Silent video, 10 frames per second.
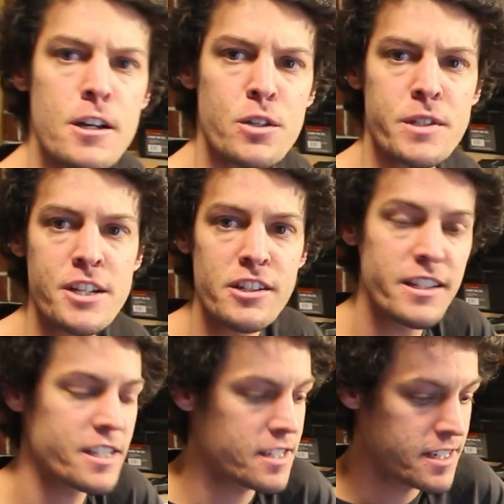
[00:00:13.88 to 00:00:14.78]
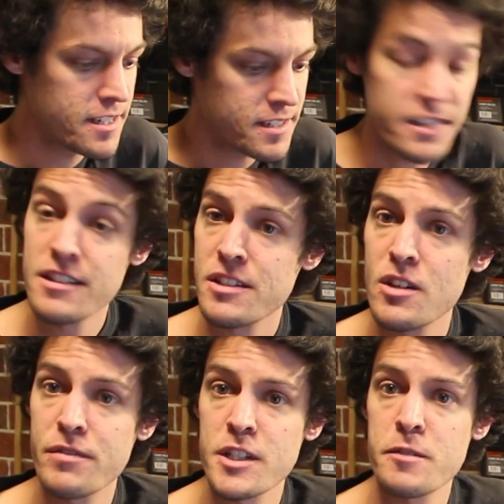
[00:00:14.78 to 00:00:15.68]
So essentially this is a disc
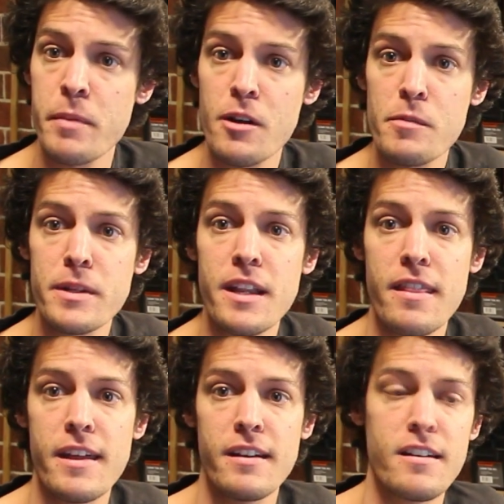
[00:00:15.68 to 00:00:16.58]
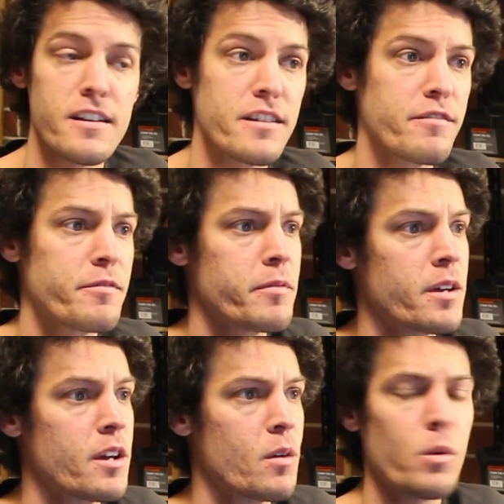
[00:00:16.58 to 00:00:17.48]
golf experiment that I've
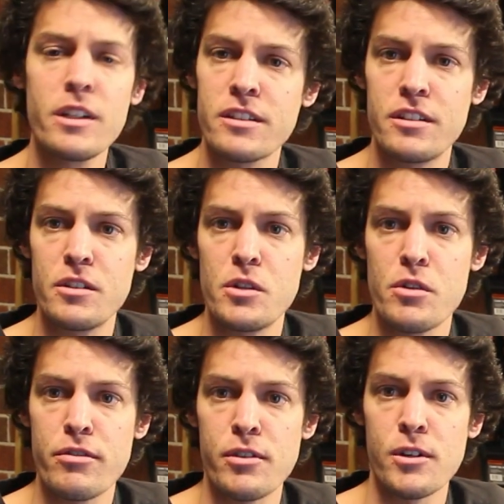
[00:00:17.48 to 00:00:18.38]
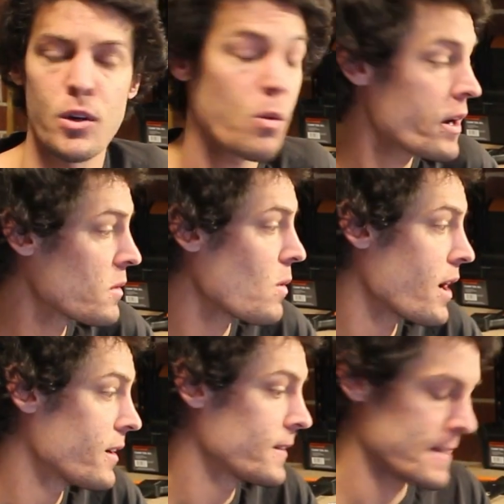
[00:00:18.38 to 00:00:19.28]
wanted to do for quite a
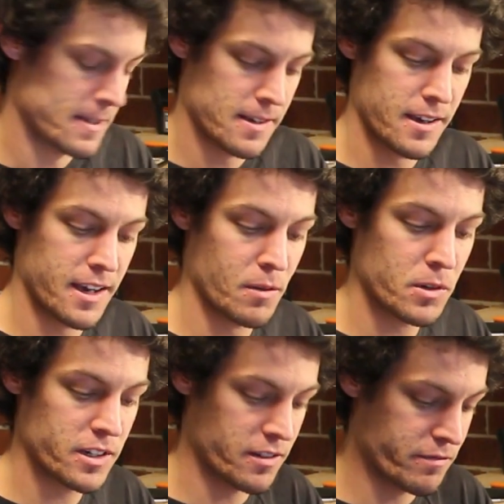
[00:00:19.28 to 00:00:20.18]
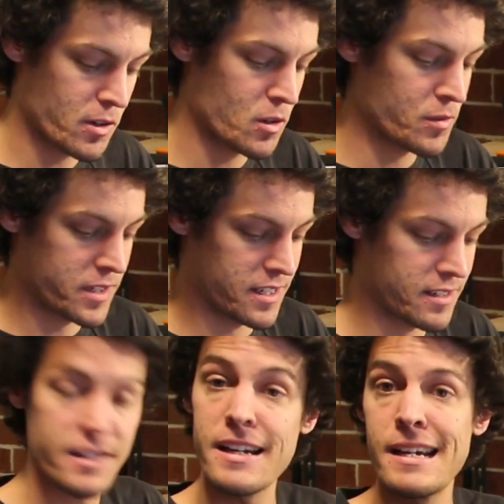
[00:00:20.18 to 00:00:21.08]
while, and what it involves
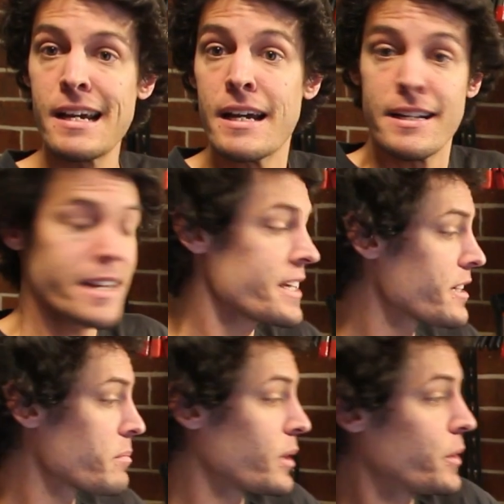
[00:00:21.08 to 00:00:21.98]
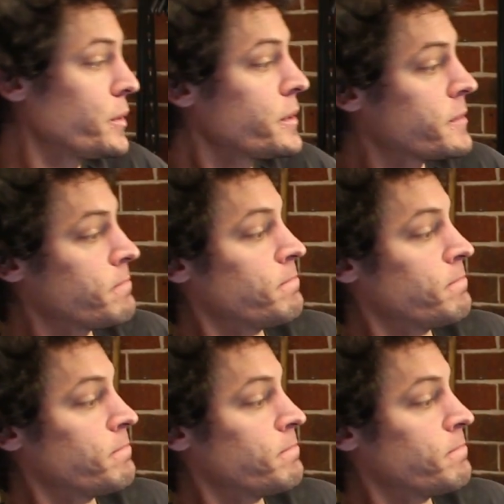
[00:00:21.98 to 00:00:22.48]
is taking a balloon